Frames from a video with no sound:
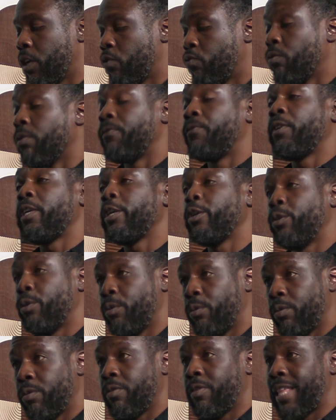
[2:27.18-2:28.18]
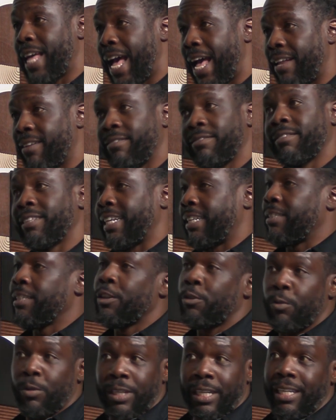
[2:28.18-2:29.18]
review that, like
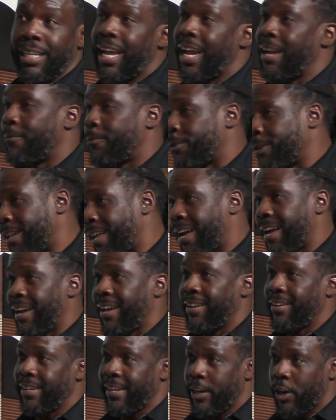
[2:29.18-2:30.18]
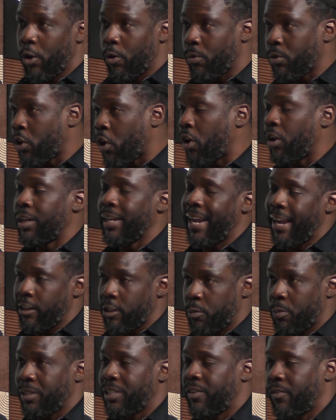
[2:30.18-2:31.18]
literally line for line, calling out
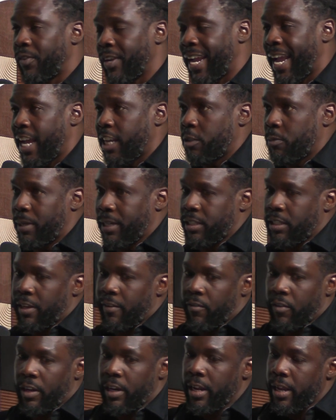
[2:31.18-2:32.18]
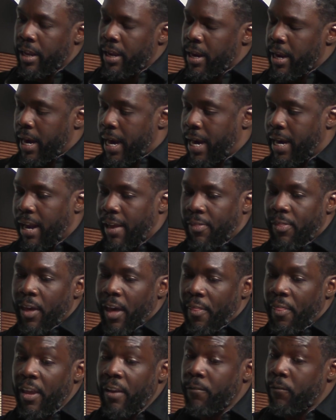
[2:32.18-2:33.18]
specific aspects of it. And I
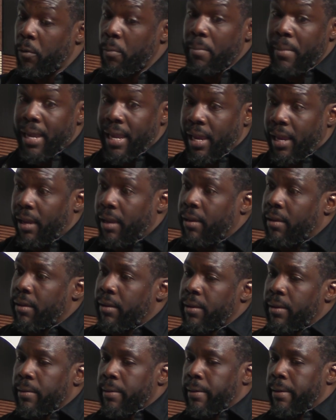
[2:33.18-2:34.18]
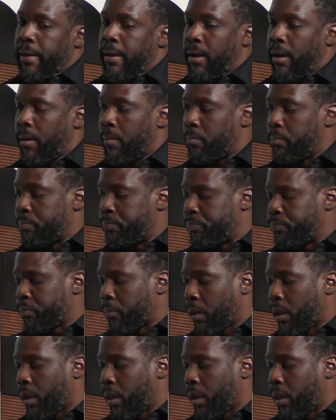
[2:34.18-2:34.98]
think for me, I